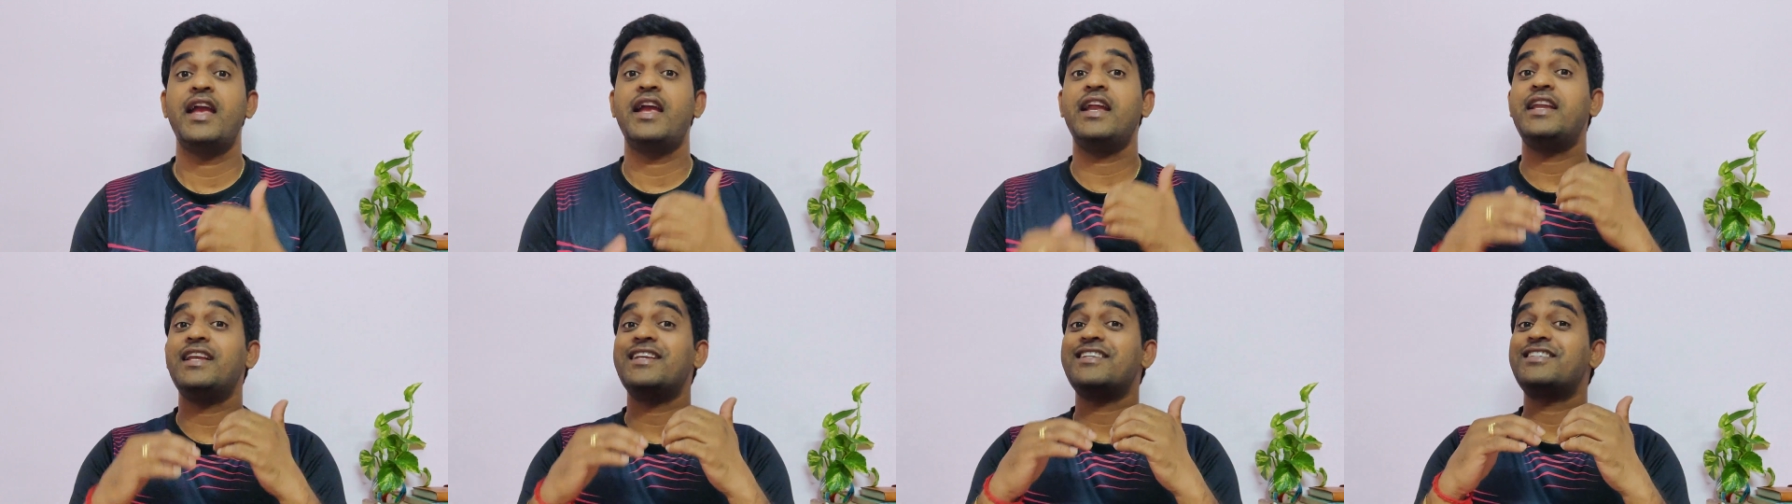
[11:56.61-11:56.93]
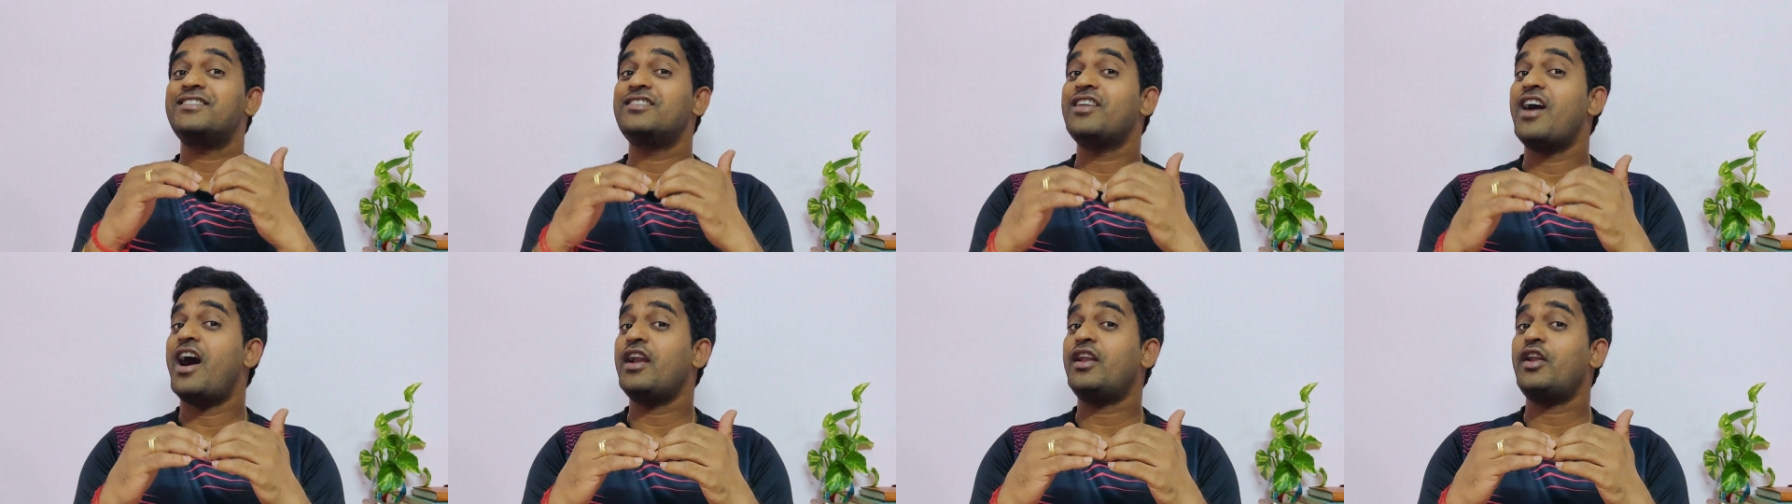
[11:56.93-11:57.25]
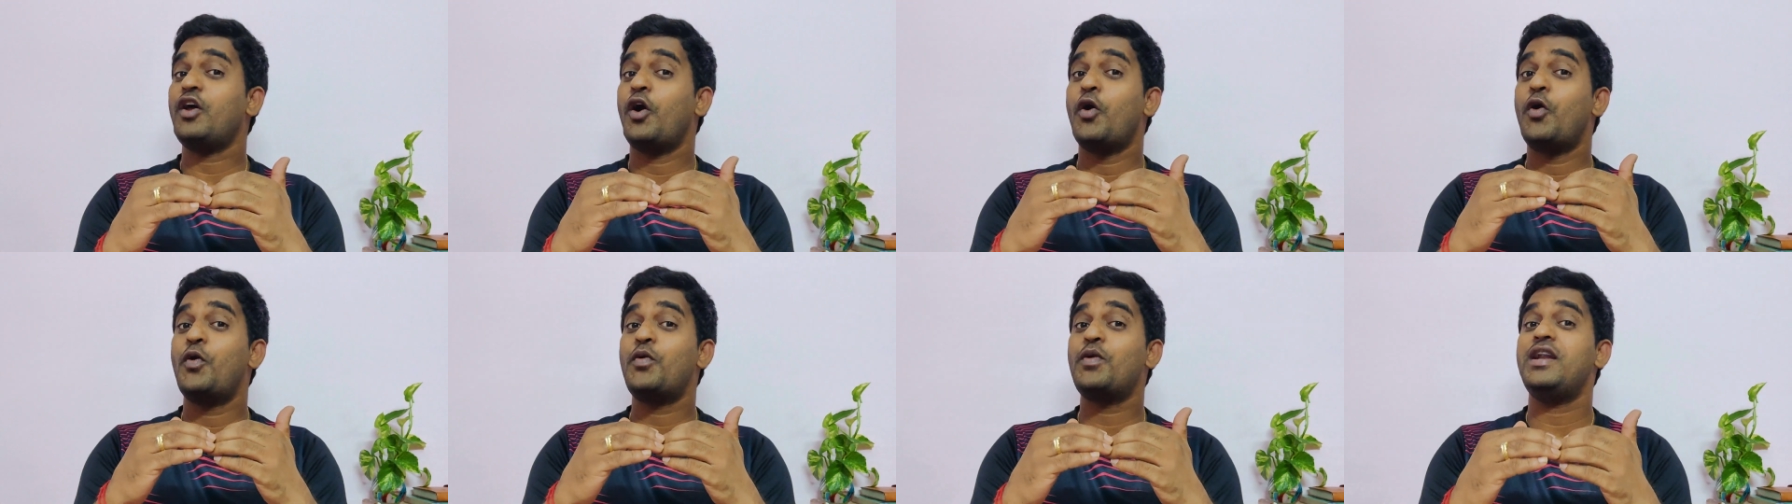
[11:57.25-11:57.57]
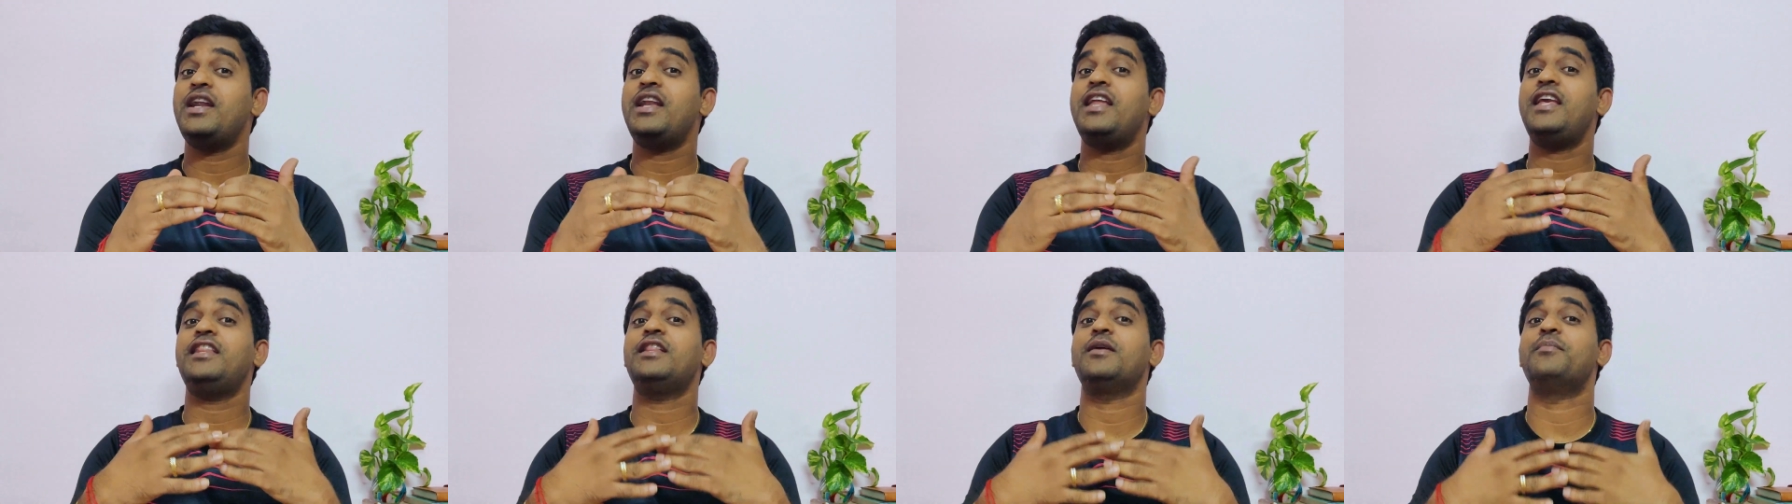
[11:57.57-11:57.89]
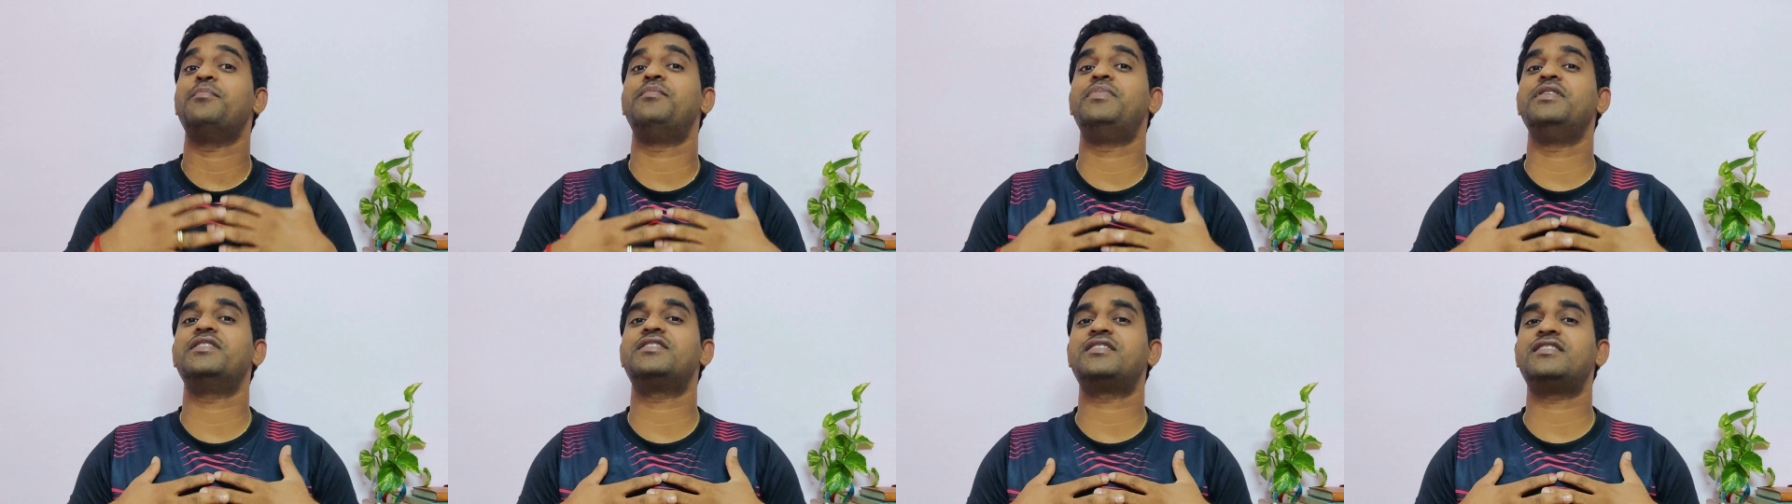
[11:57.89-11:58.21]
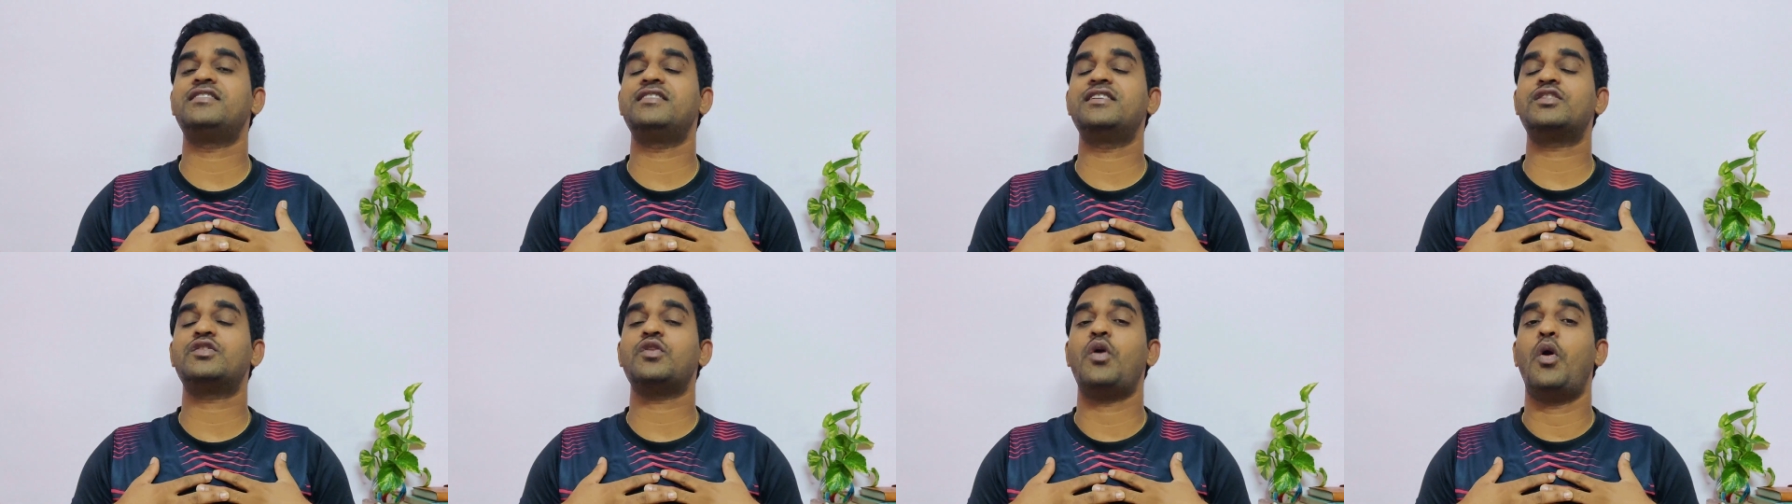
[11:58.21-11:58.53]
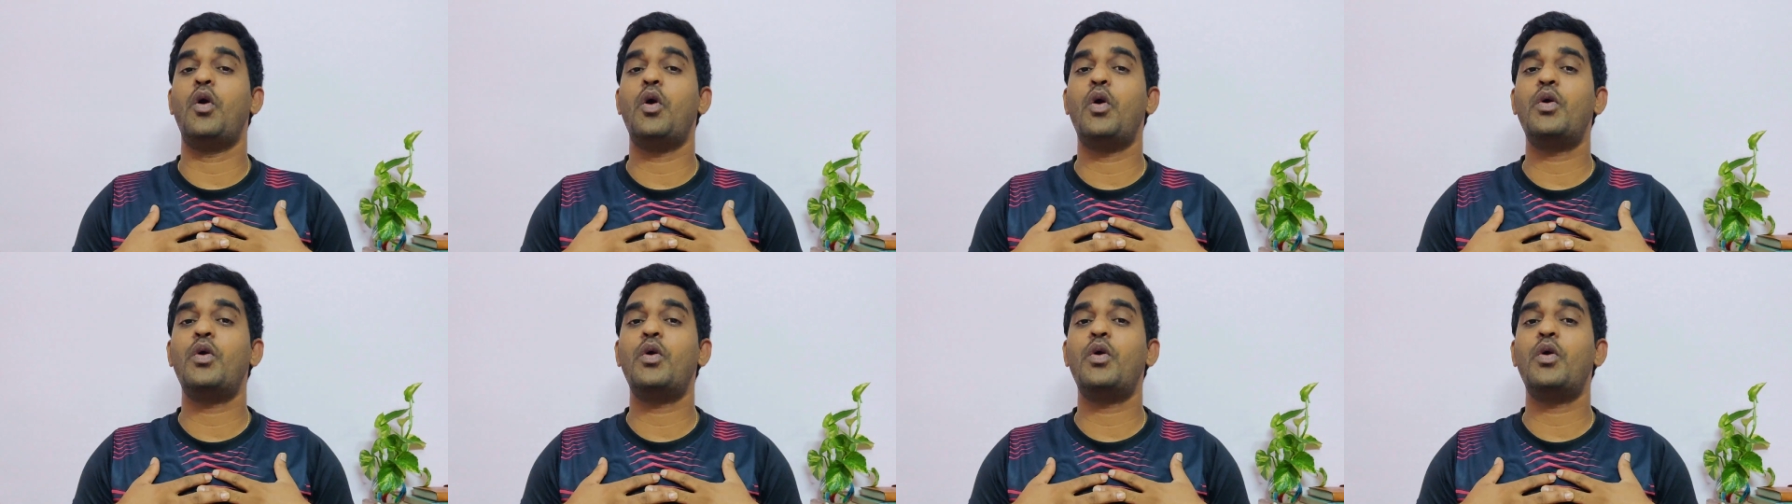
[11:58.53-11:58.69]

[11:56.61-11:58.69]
It is not only the business